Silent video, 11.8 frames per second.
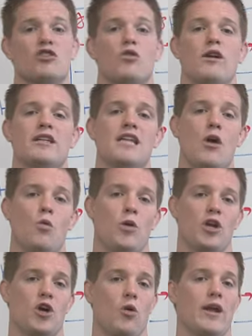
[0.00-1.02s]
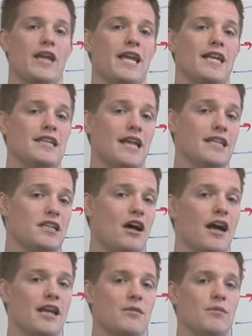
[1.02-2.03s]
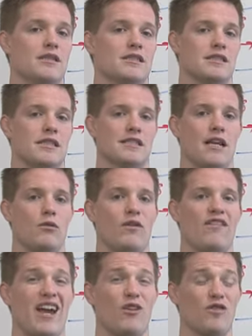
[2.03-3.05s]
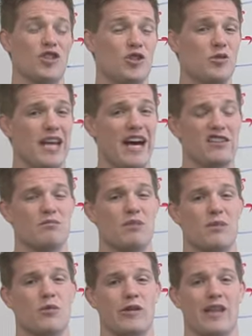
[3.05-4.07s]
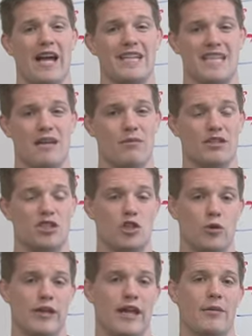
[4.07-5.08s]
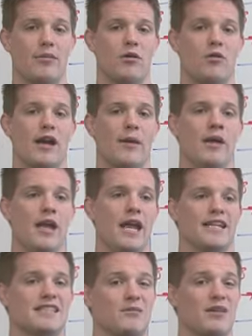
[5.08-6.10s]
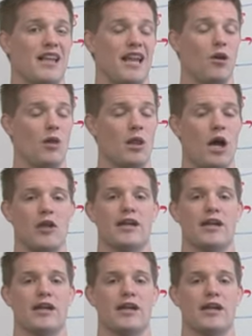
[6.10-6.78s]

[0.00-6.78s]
stories when you're going in and talking to businesses. And we've had over 2,000 people in the last 8 months join that program, and something that I know a lot